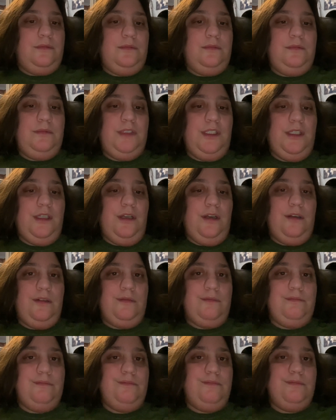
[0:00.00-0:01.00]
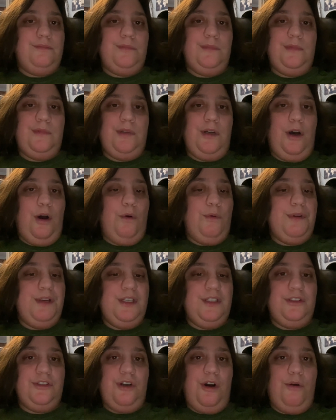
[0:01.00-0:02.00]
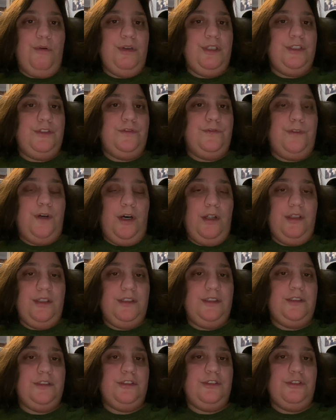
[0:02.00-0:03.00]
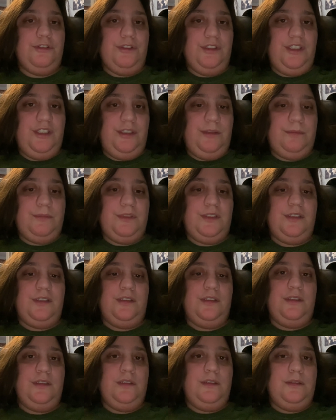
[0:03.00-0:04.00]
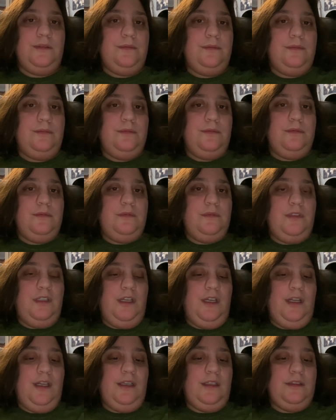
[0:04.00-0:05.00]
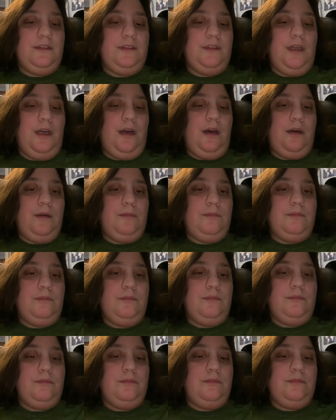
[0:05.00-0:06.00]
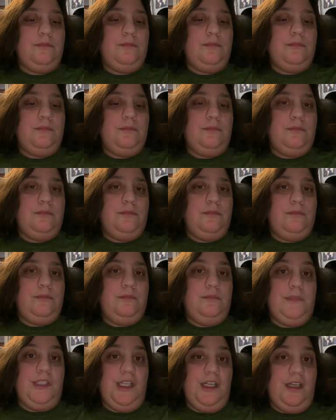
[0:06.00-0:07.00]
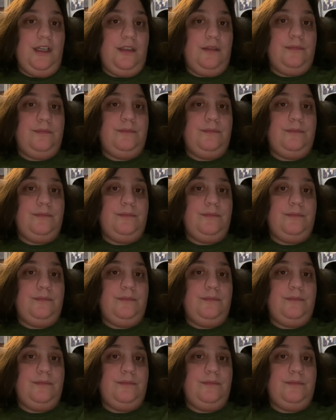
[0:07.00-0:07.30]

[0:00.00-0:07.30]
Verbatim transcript: You know, always, always follow your dreams. And, um, yeah,